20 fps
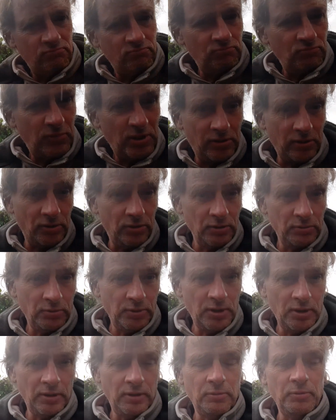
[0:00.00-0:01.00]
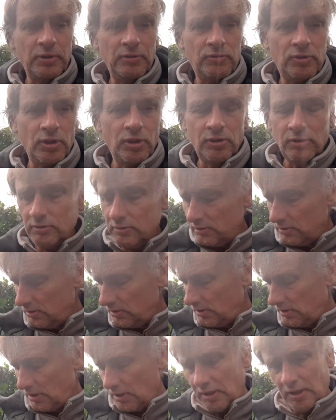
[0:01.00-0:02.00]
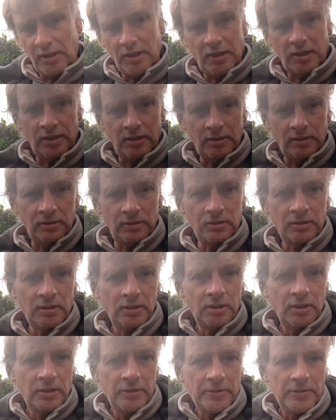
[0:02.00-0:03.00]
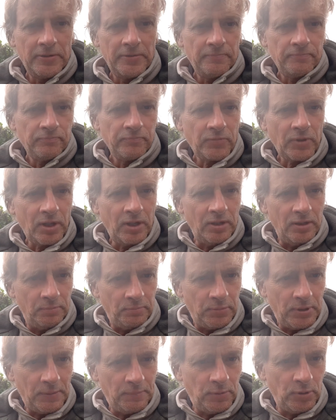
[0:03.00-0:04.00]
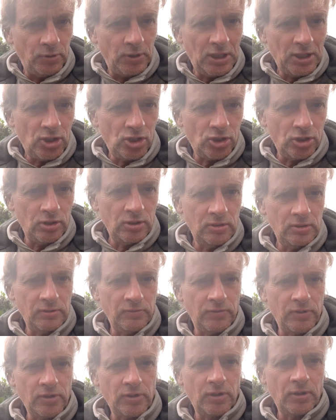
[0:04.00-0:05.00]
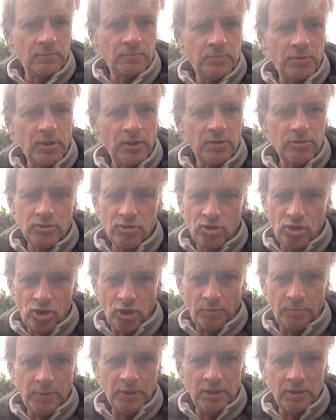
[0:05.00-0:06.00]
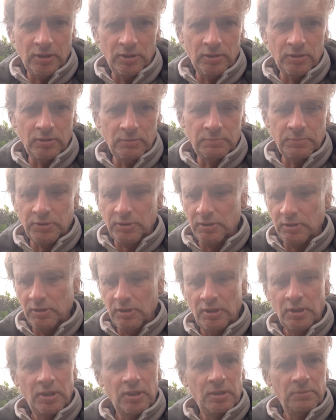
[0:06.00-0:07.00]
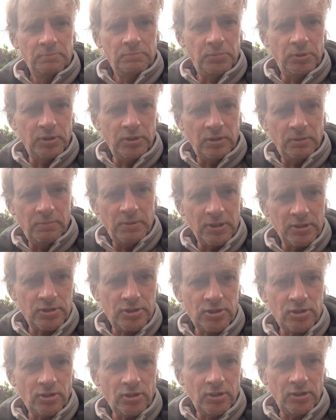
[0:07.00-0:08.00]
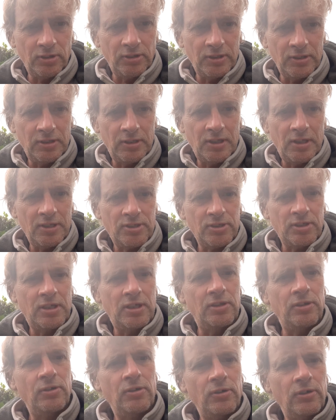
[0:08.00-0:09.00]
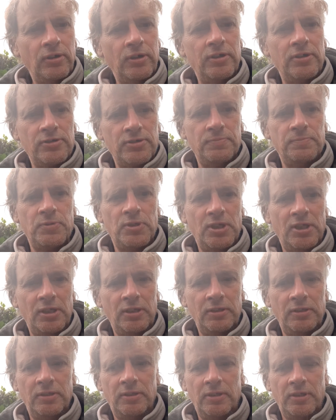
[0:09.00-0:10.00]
with the good work that we've done in the preparation of the compost, chopping it up, putting a bit of soil in there to get the organisms in,